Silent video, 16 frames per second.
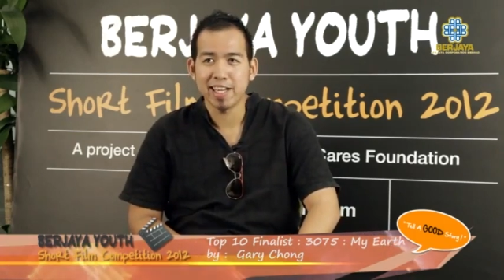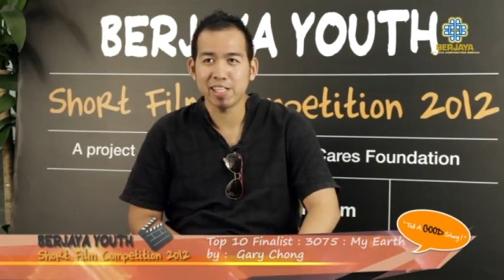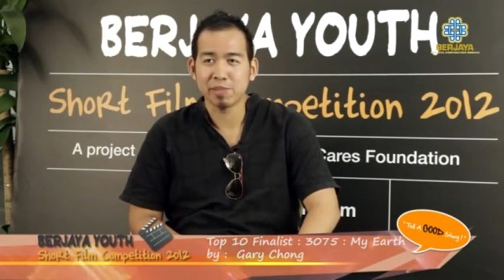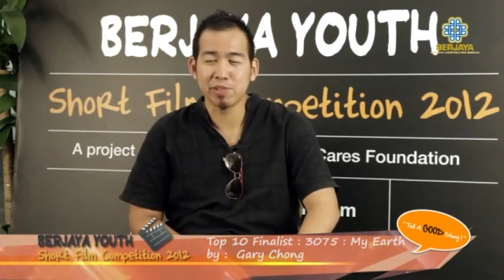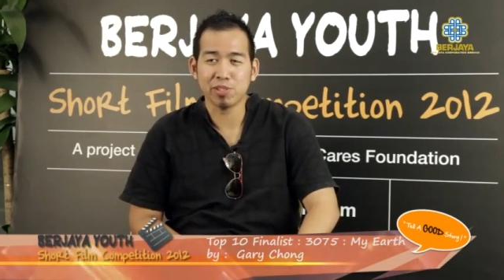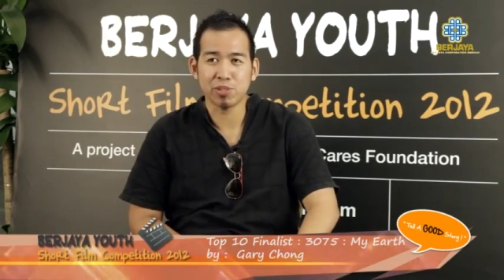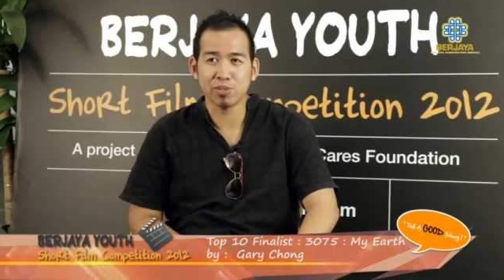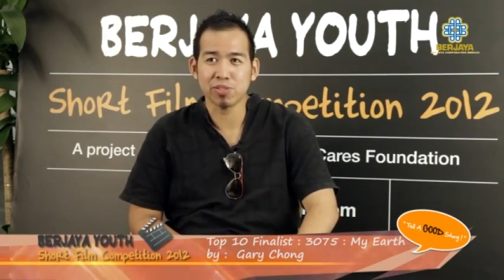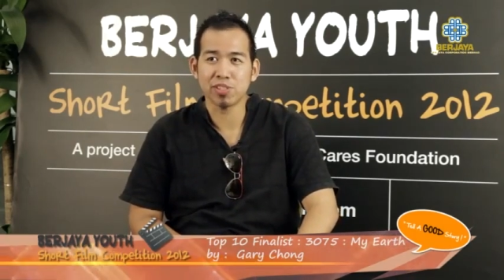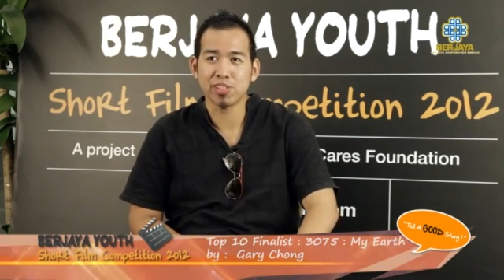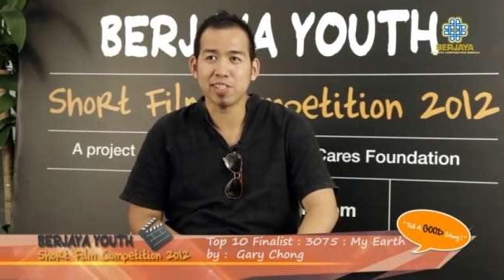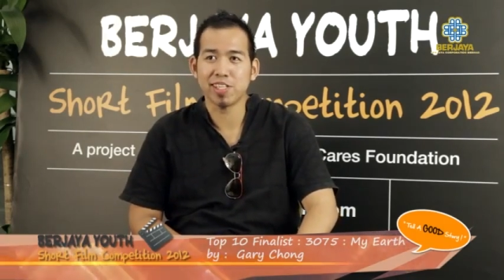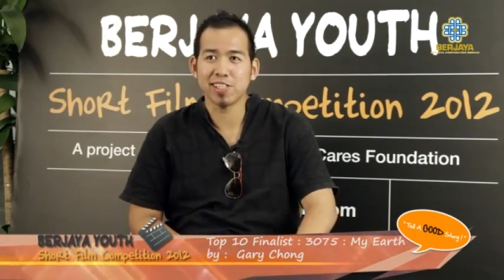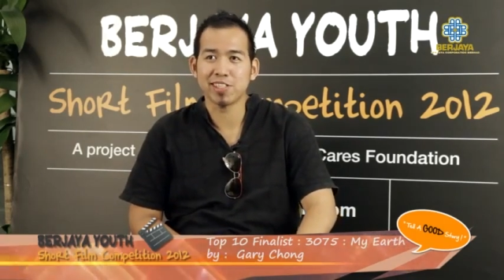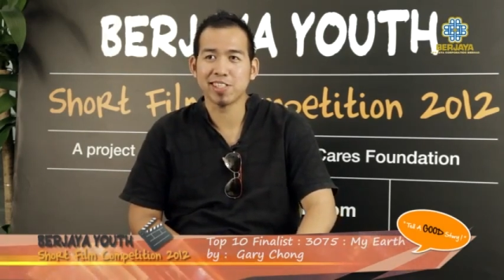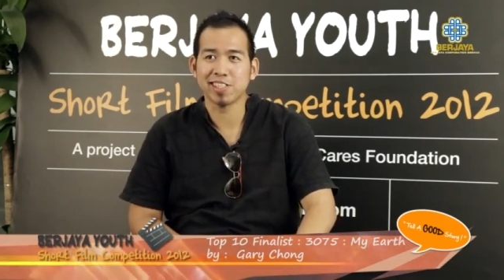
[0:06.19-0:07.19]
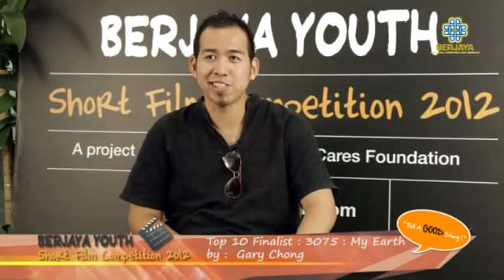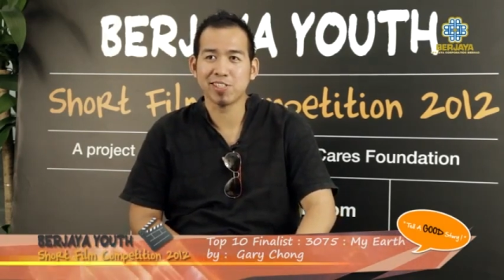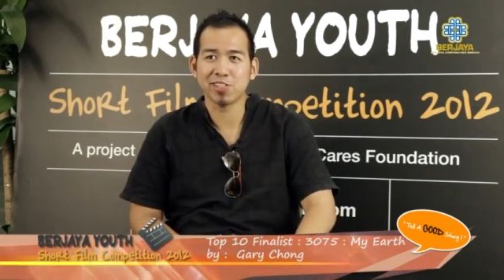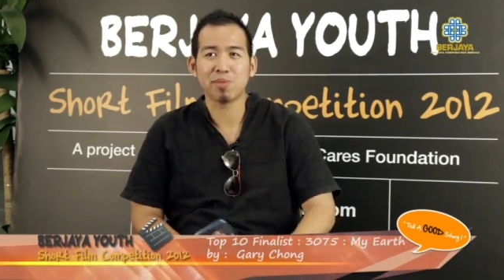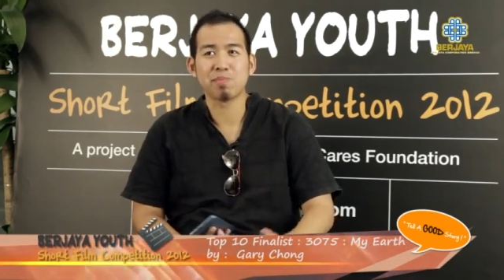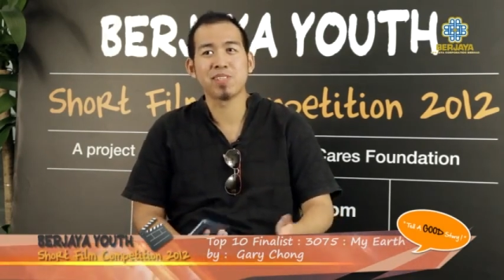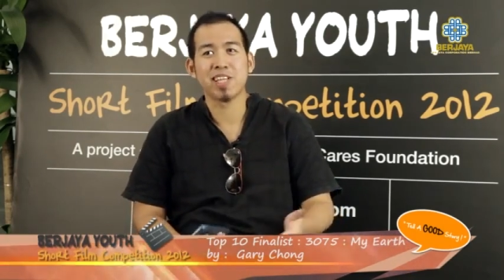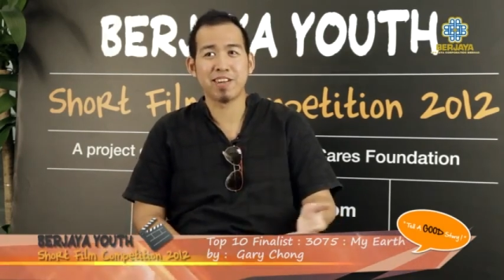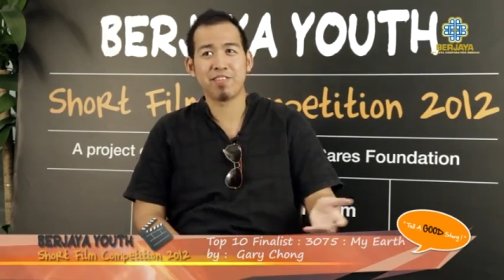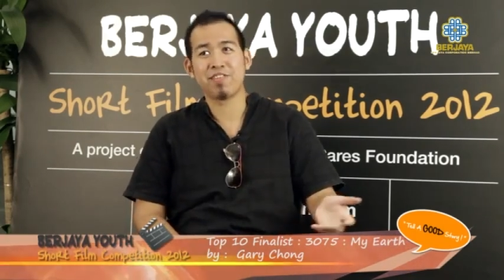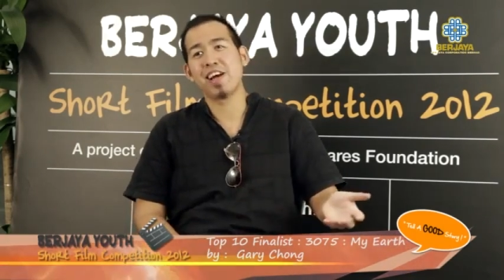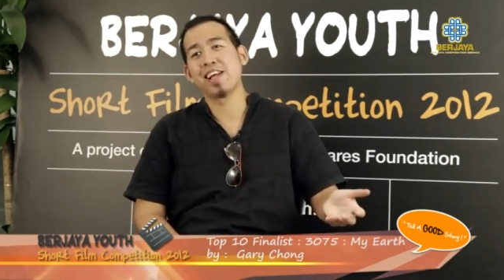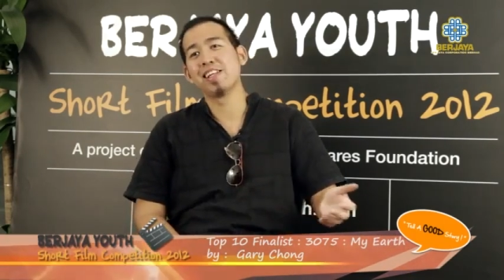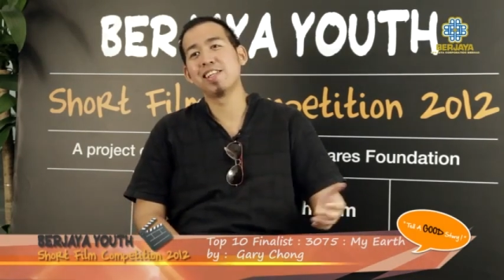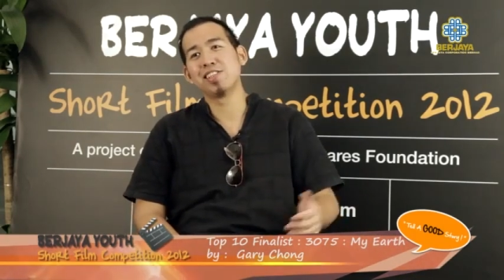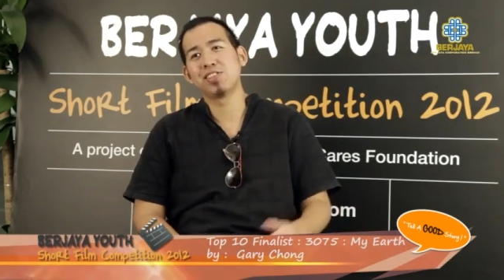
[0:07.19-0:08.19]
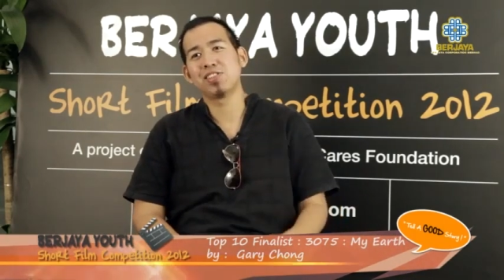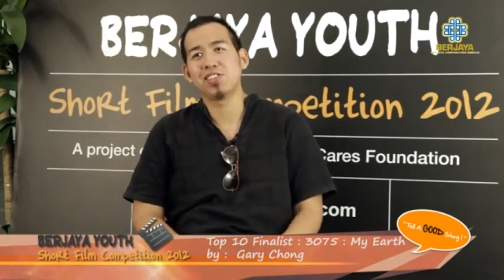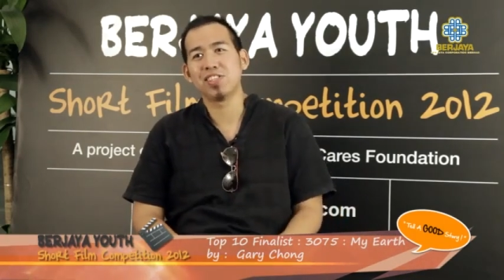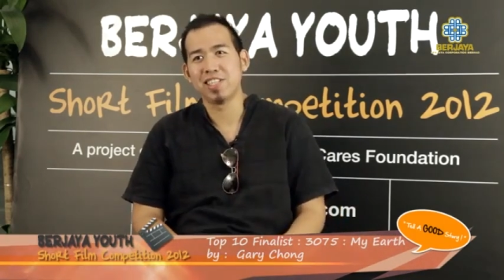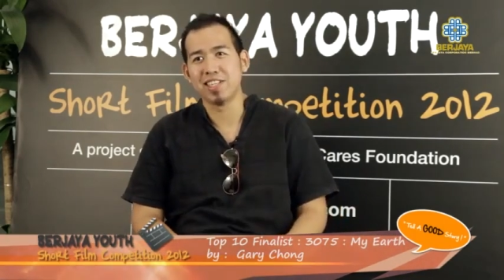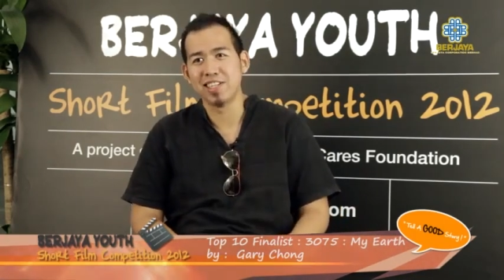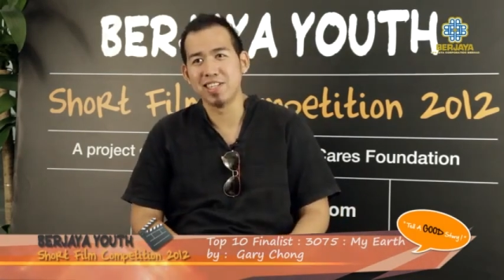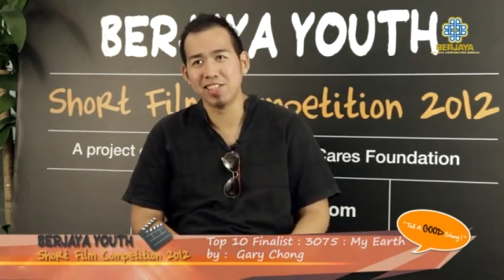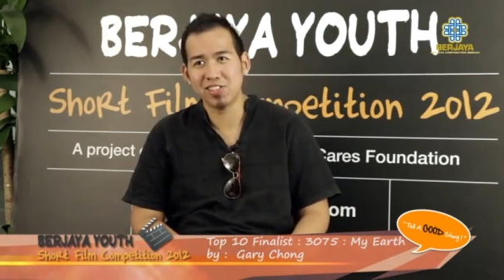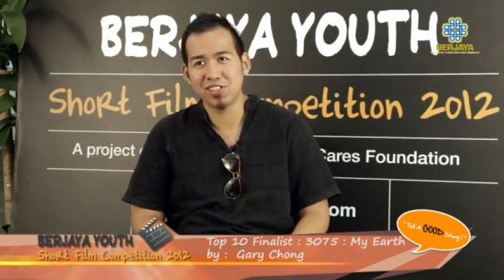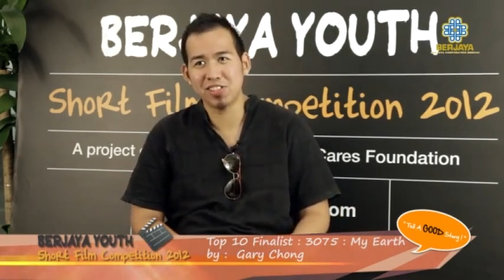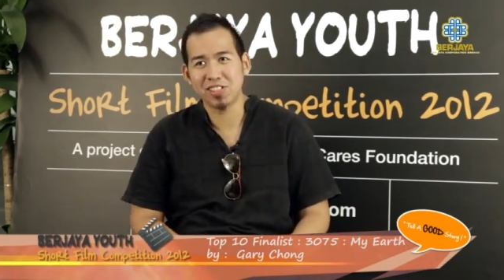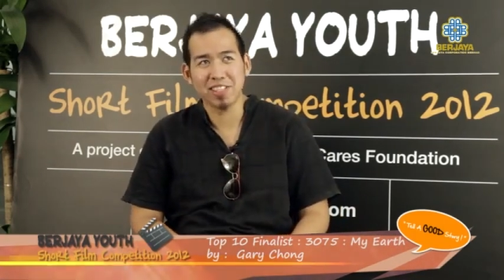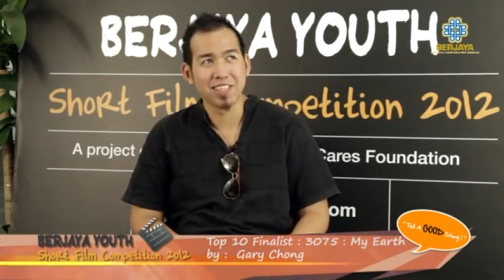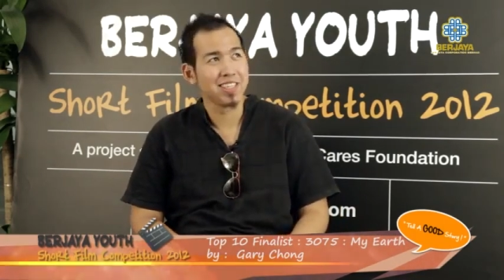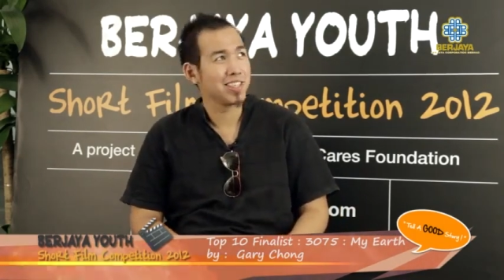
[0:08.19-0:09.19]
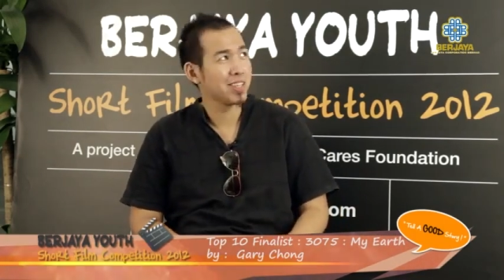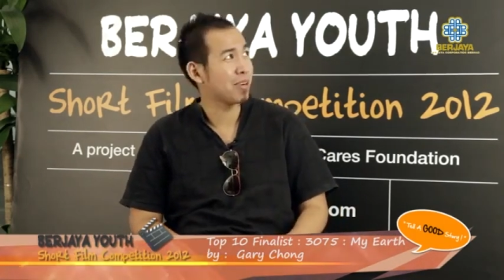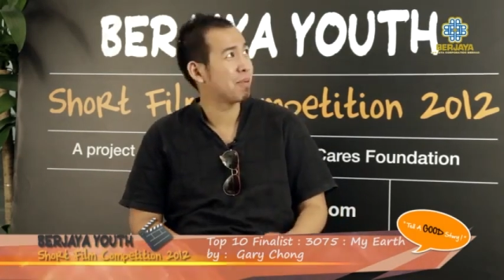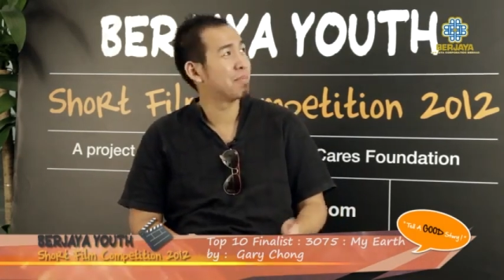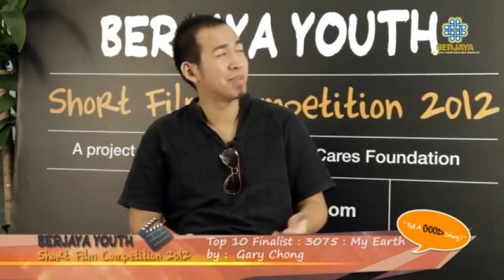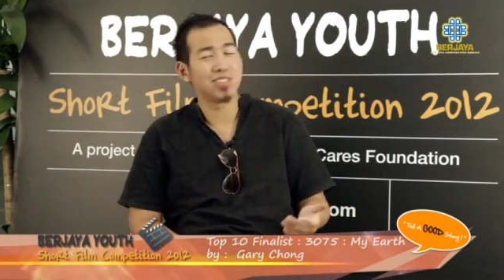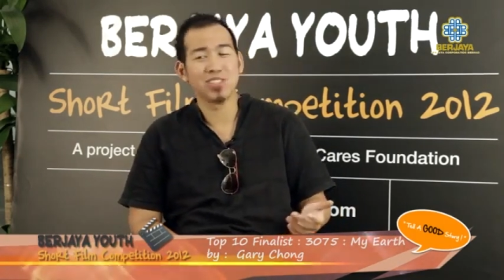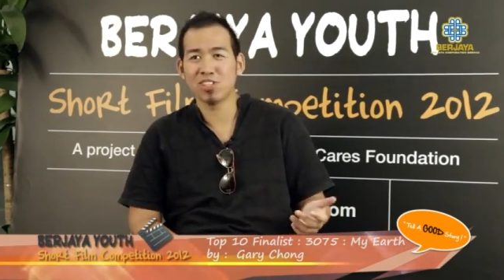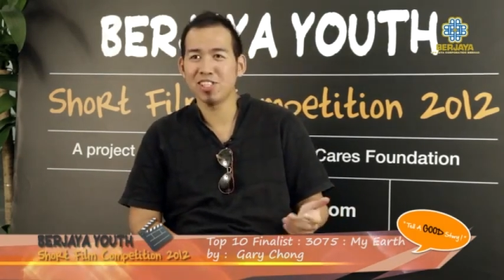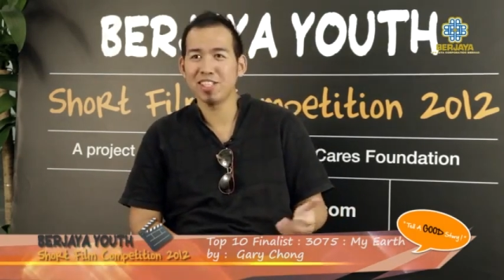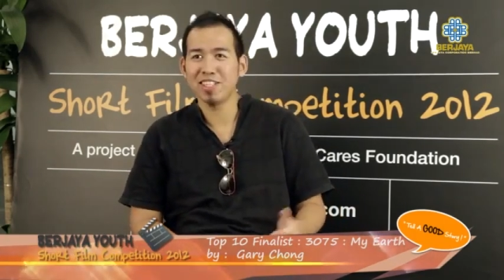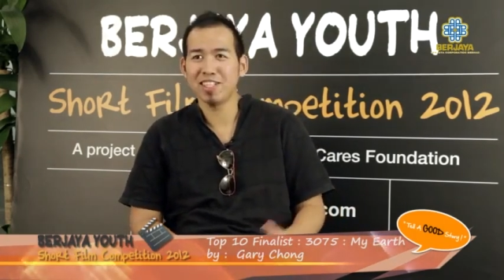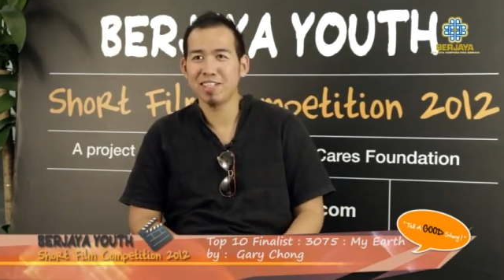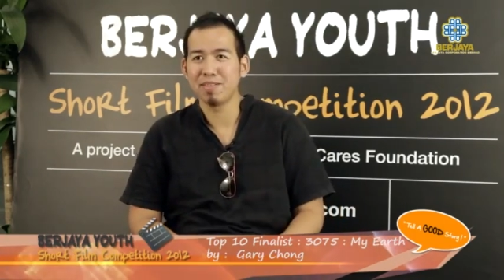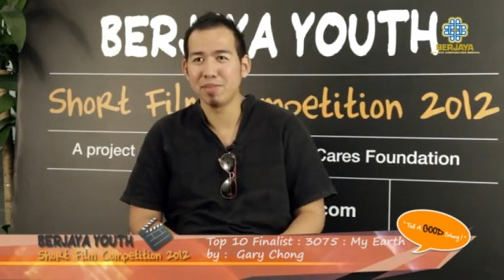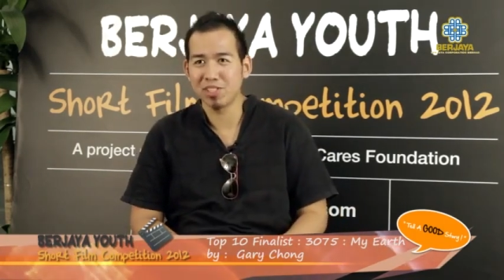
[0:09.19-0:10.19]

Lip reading: has been chosen as a top 10 finalist in this competition,